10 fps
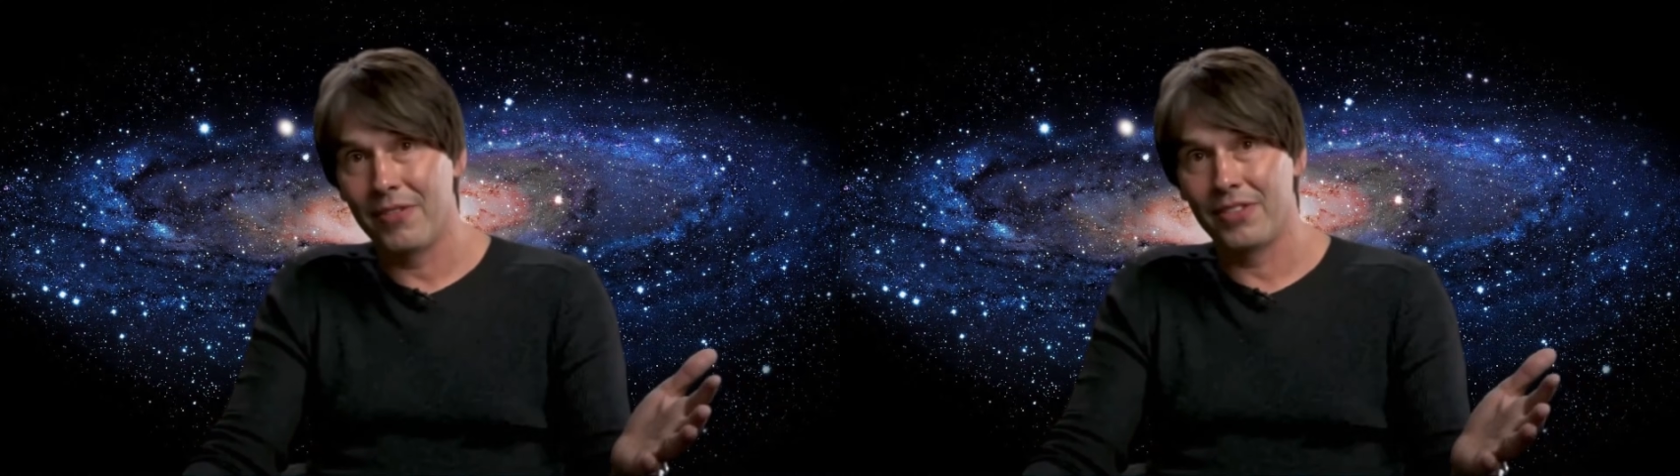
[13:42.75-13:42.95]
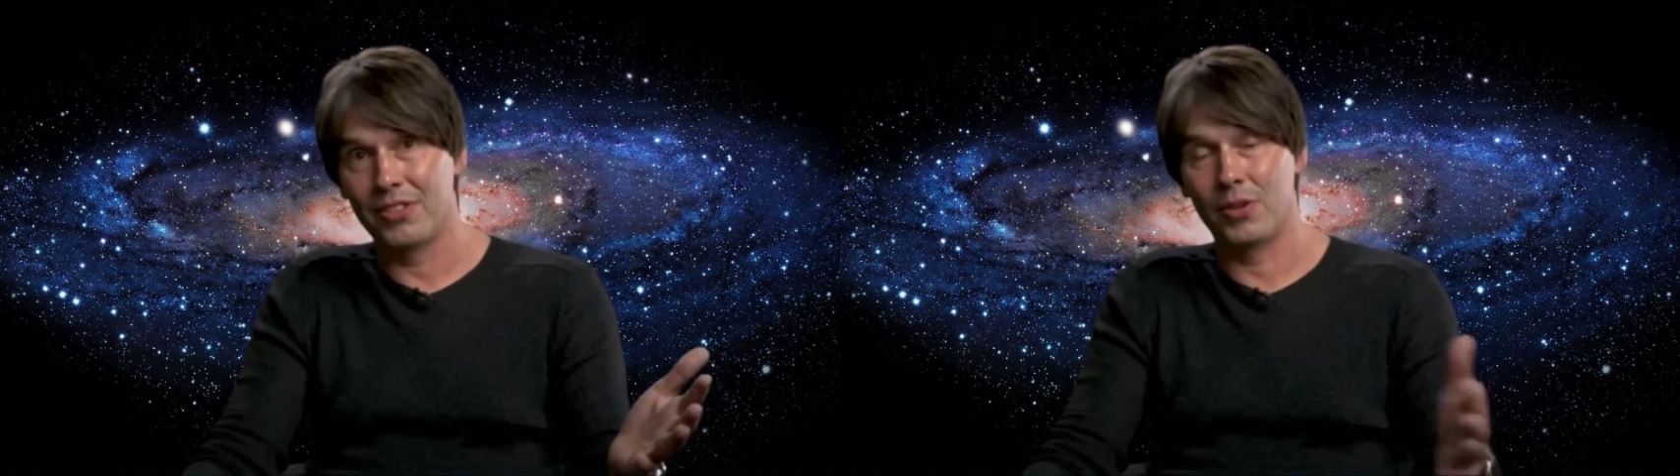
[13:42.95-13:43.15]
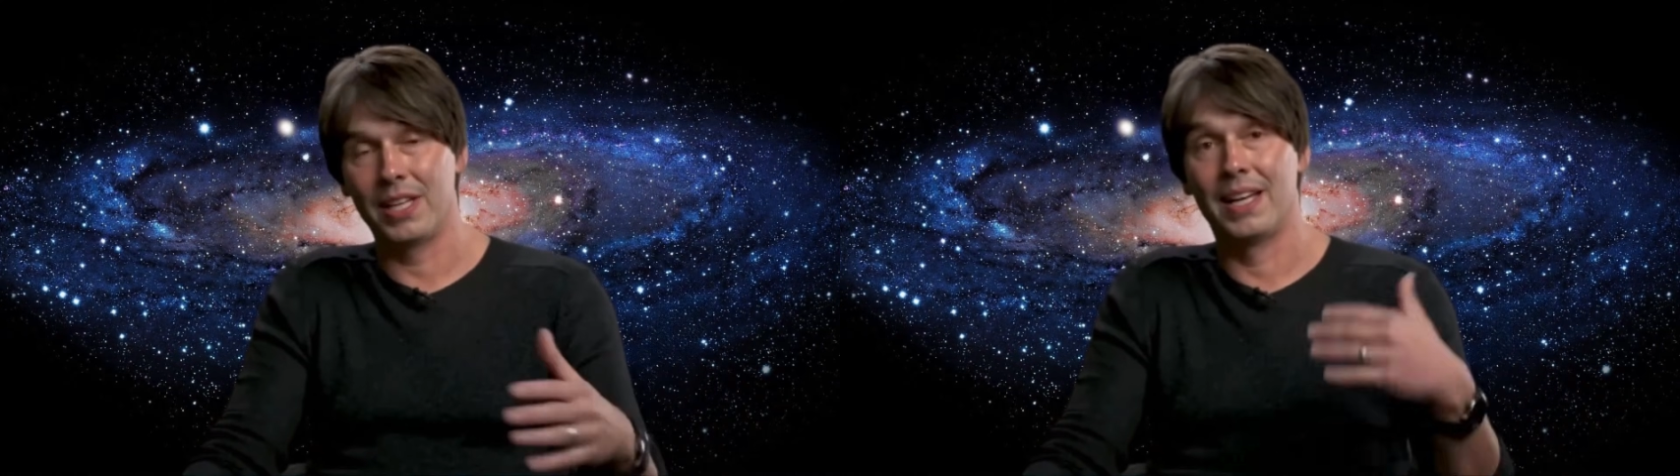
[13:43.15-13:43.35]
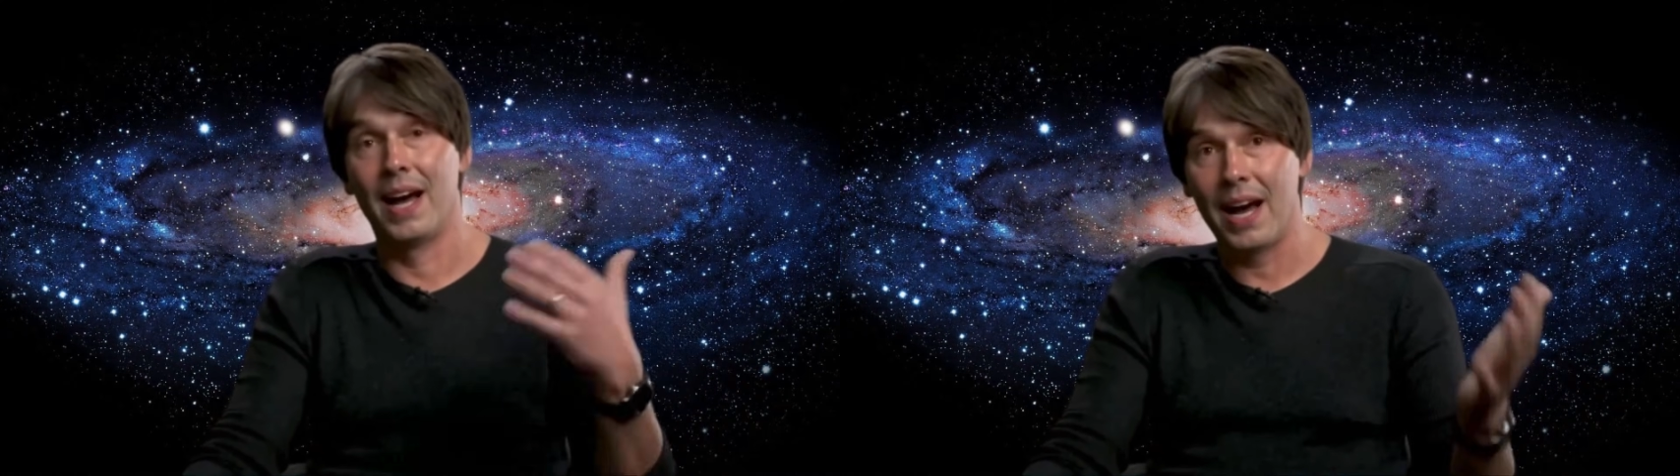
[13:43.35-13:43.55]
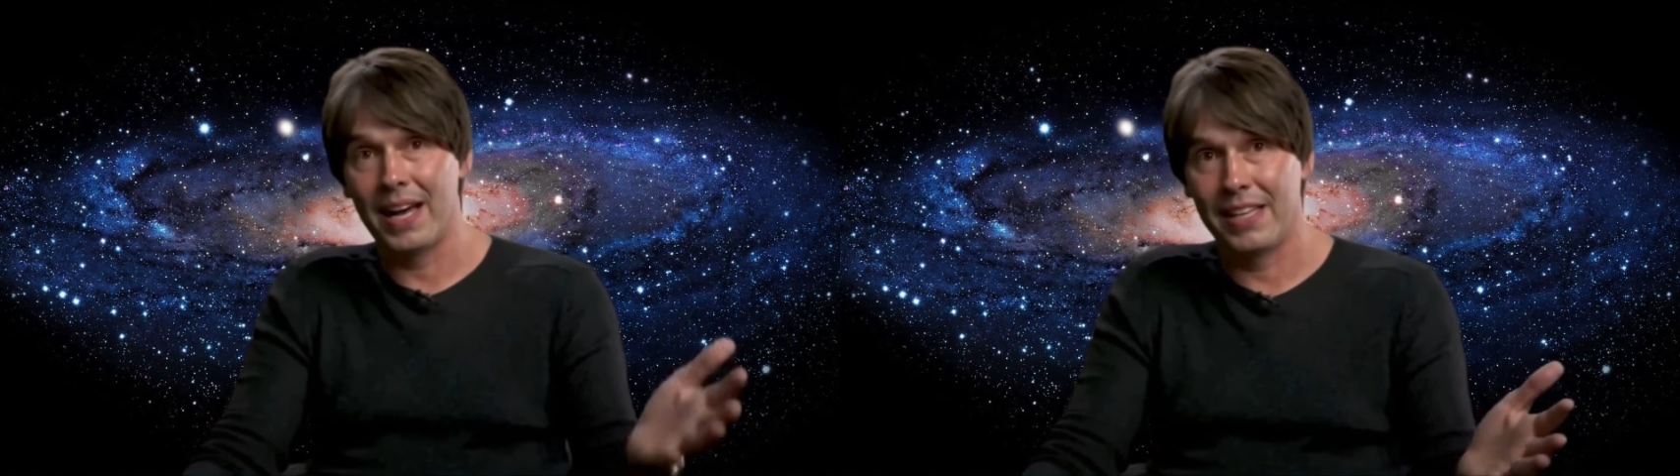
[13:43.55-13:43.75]
of
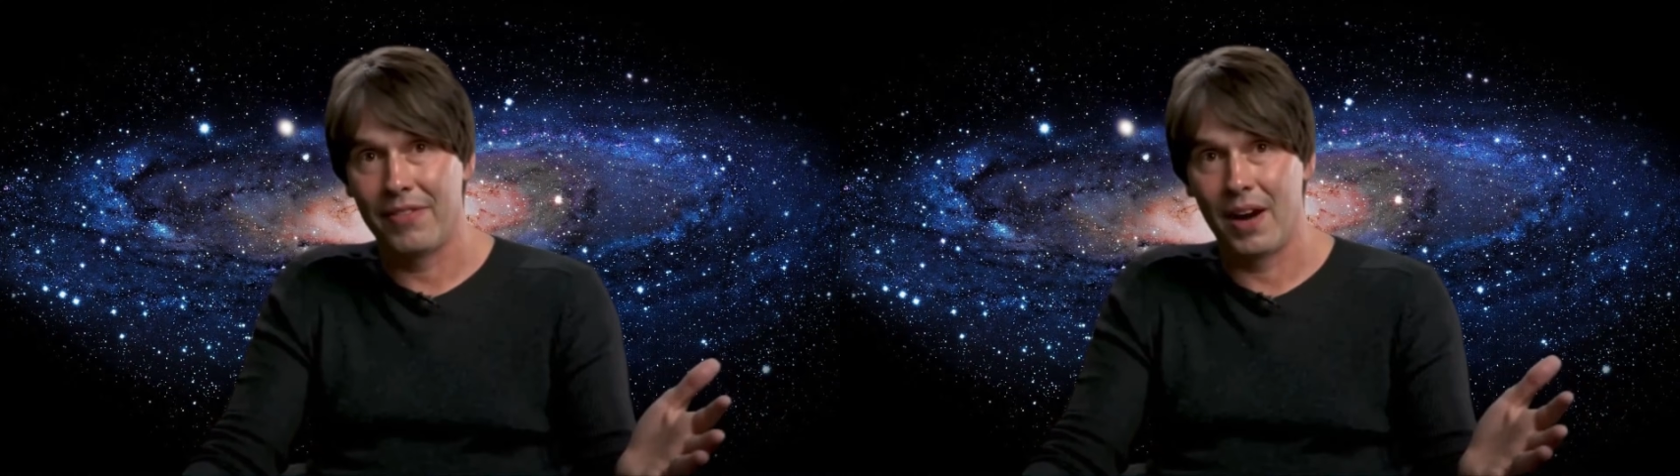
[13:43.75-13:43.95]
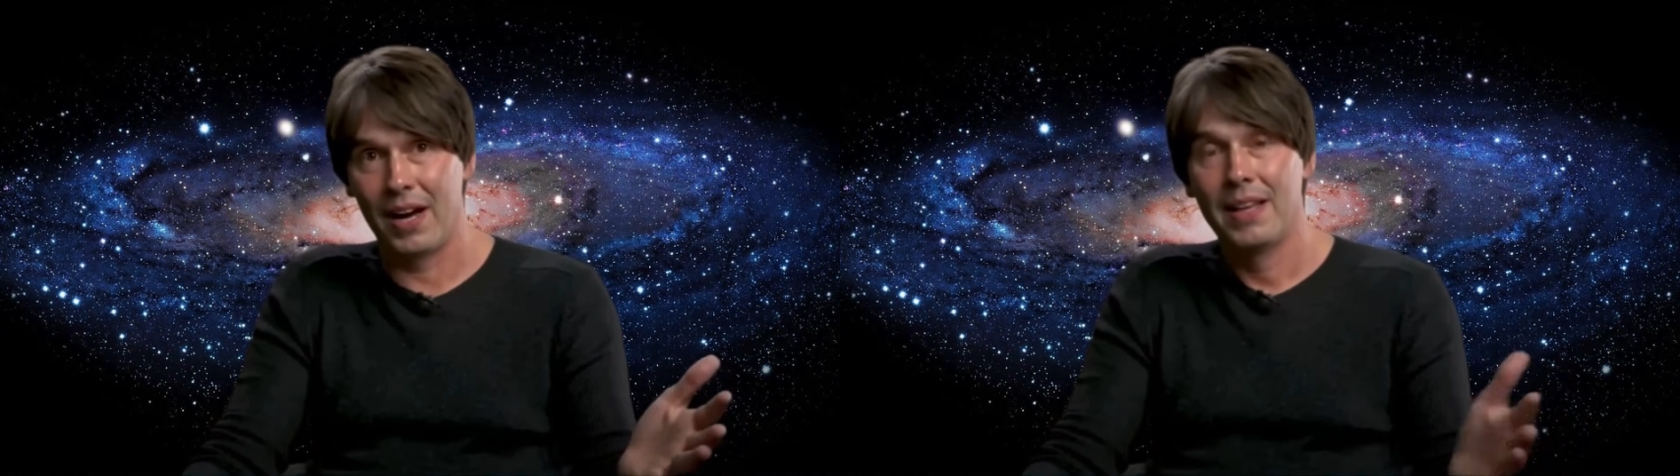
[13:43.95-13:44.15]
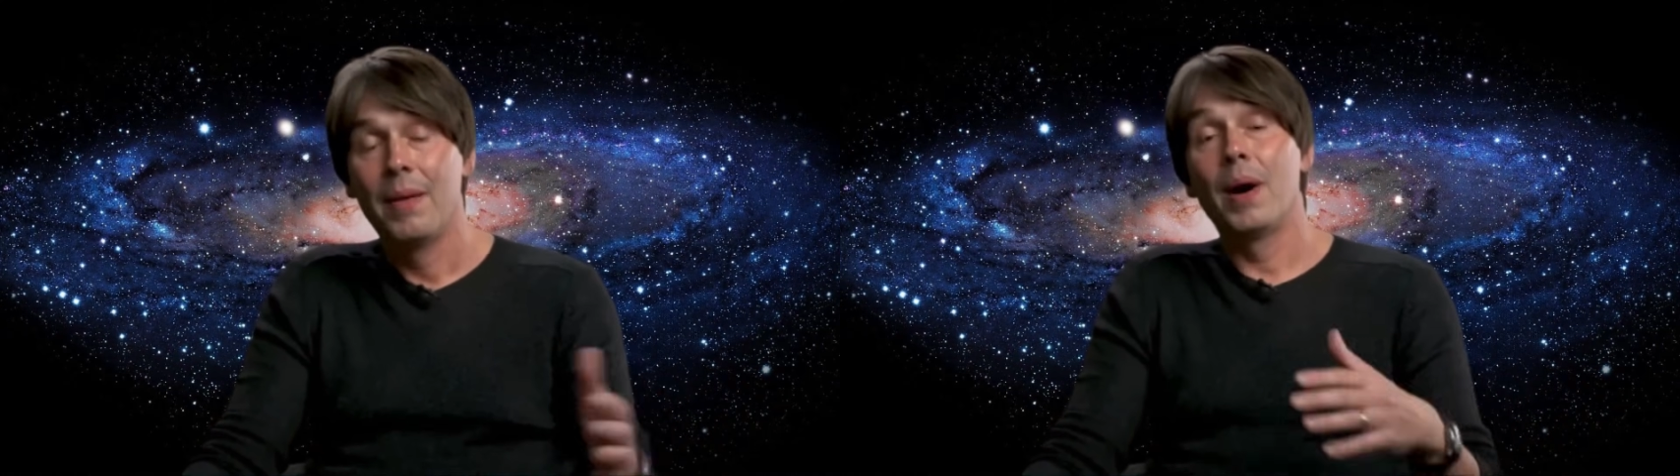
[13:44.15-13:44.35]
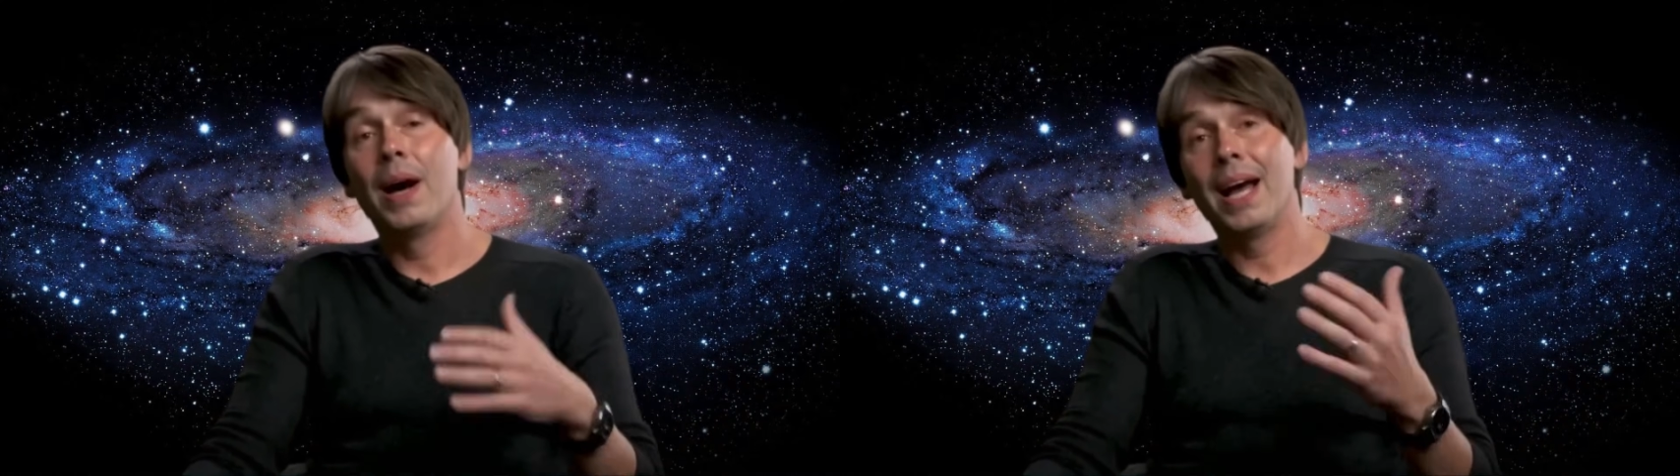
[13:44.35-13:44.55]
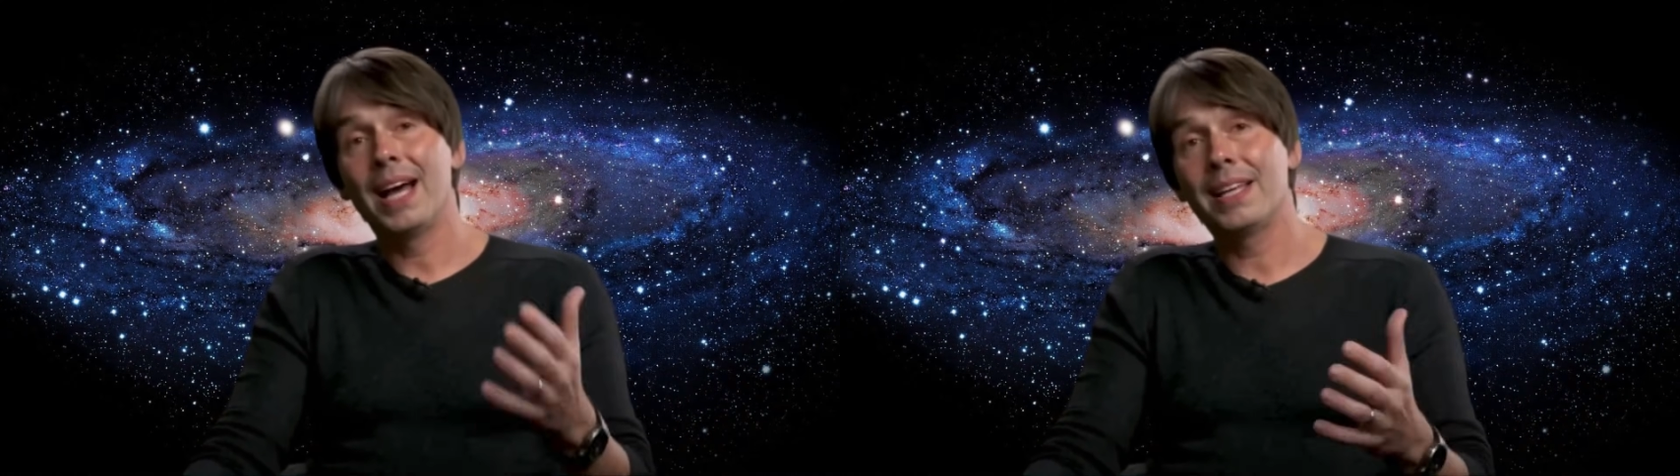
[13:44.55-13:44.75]
3i divided
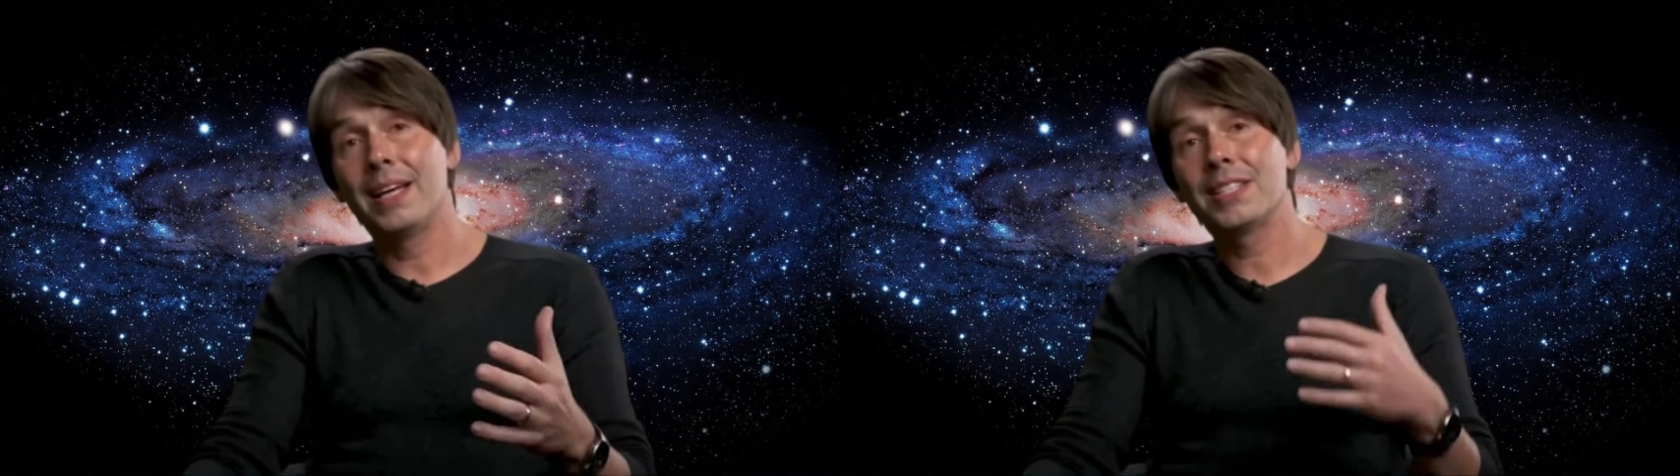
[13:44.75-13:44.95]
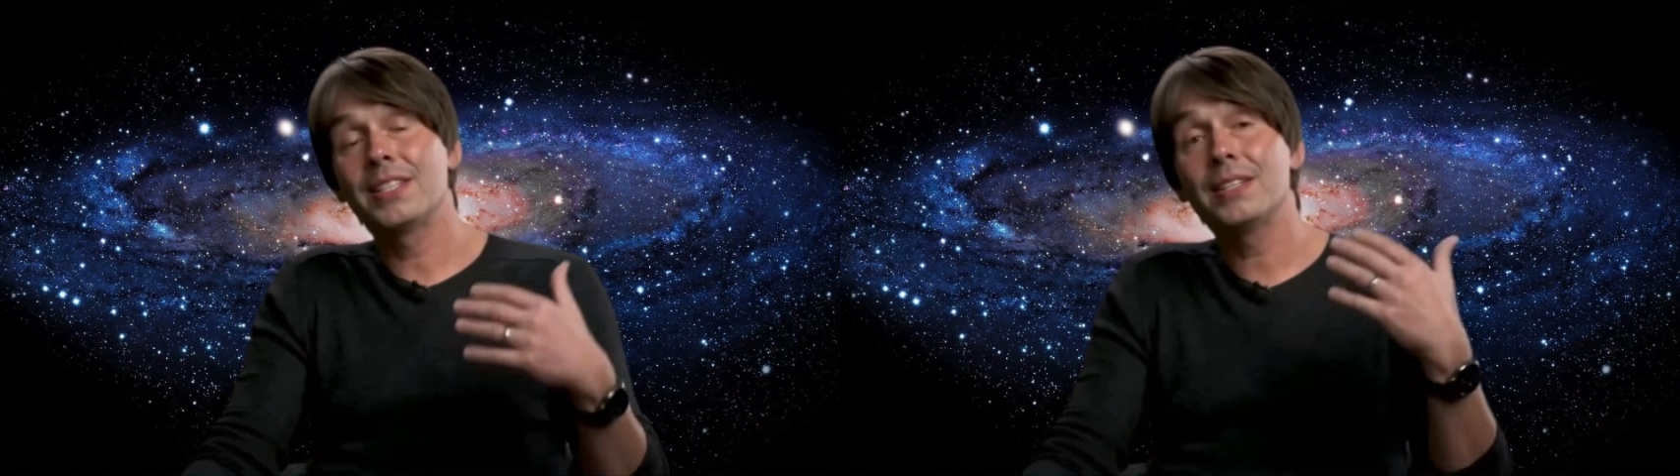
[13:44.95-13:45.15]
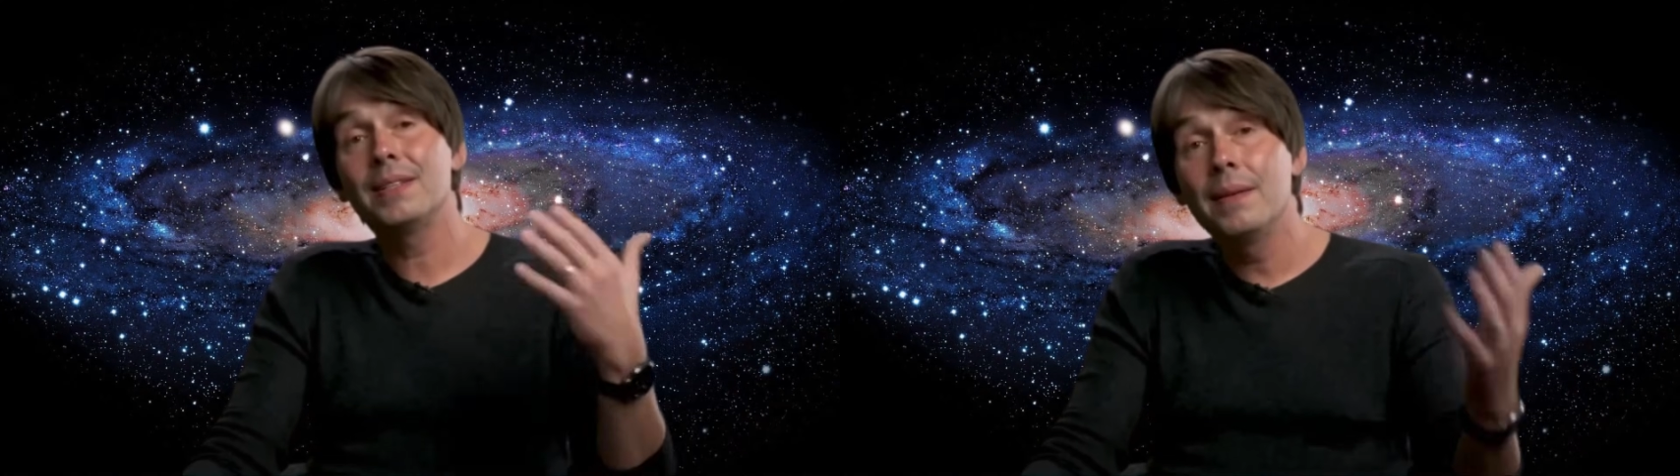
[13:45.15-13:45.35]
by Atlas?